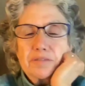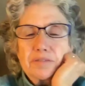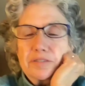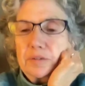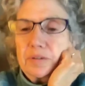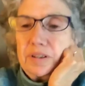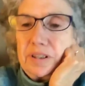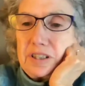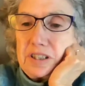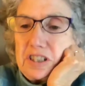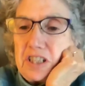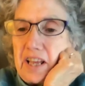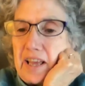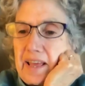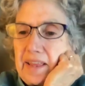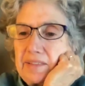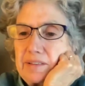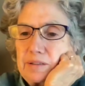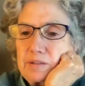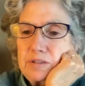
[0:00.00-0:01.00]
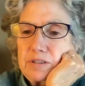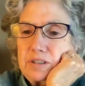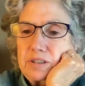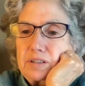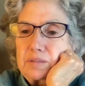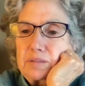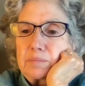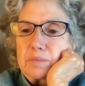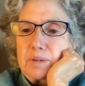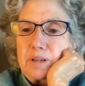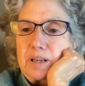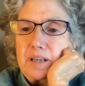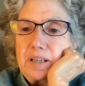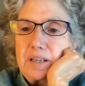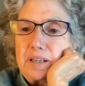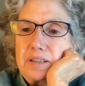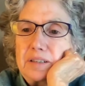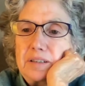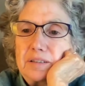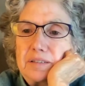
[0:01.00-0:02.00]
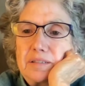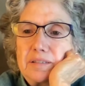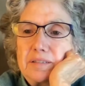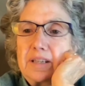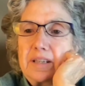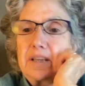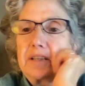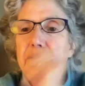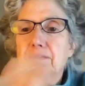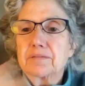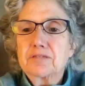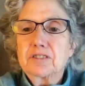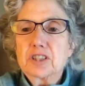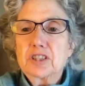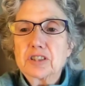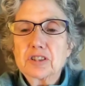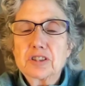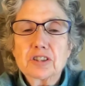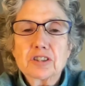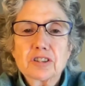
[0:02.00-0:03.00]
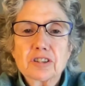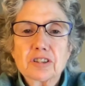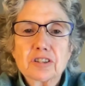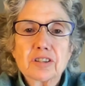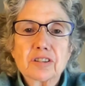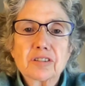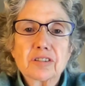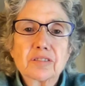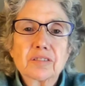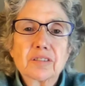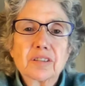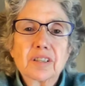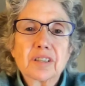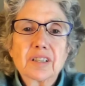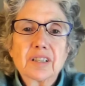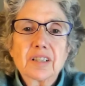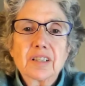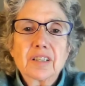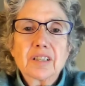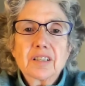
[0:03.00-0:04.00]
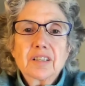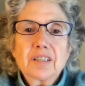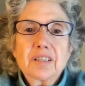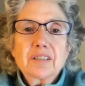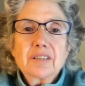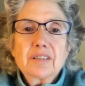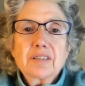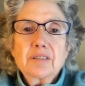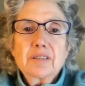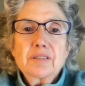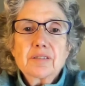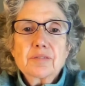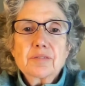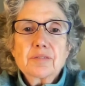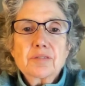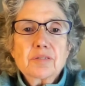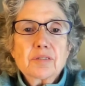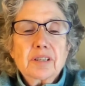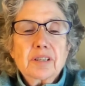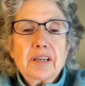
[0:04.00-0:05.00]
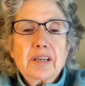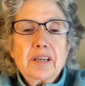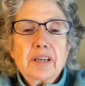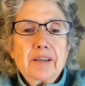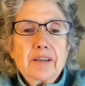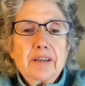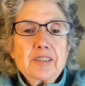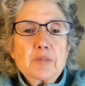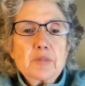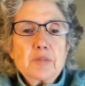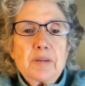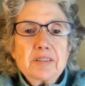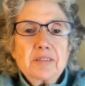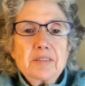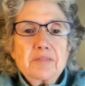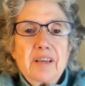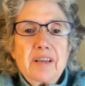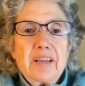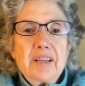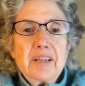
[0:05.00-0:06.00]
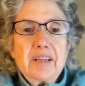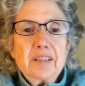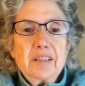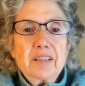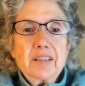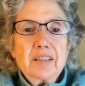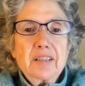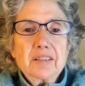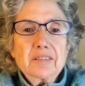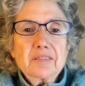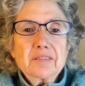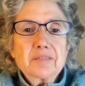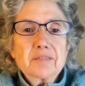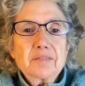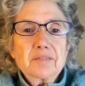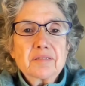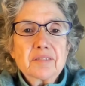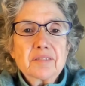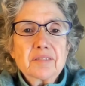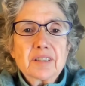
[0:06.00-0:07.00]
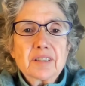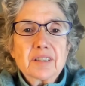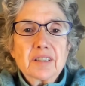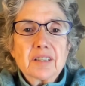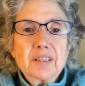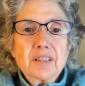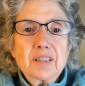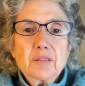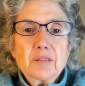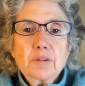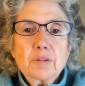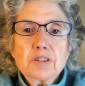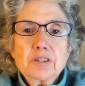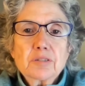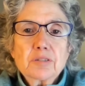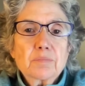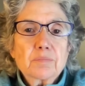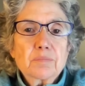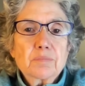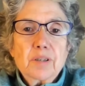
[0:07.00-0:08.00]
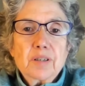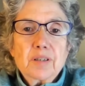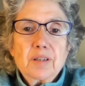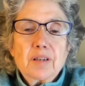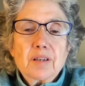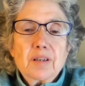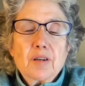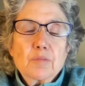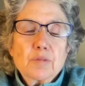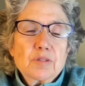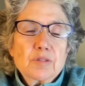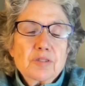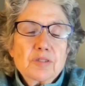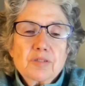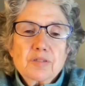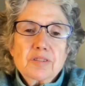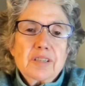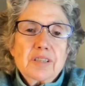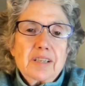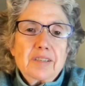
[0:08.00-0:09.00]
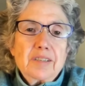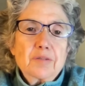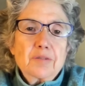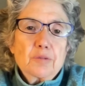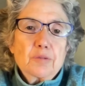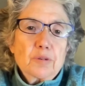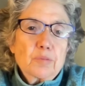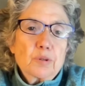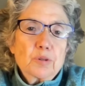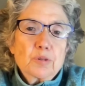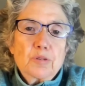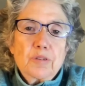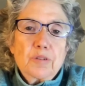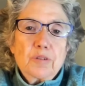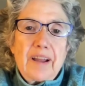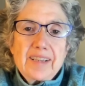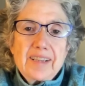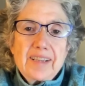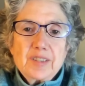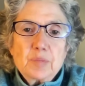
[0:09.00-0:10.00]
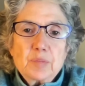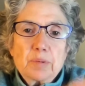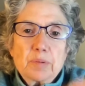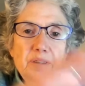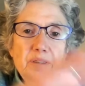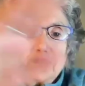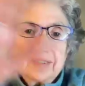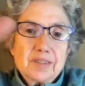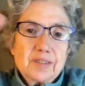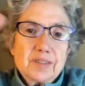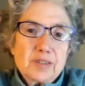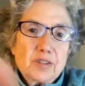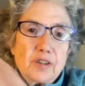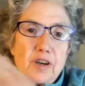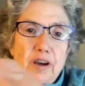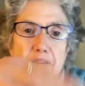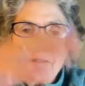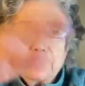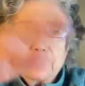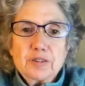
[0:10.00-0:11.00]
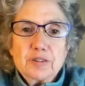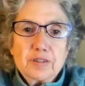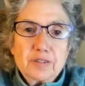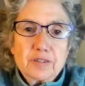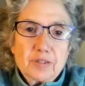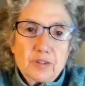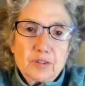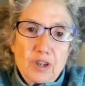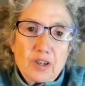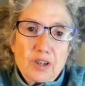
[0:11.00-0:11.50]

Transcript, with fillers: a few in the chat. There's oh, a good. native ginger. There's Carex pennsylvanica, which almost looks like a normal grass, but is softer. That's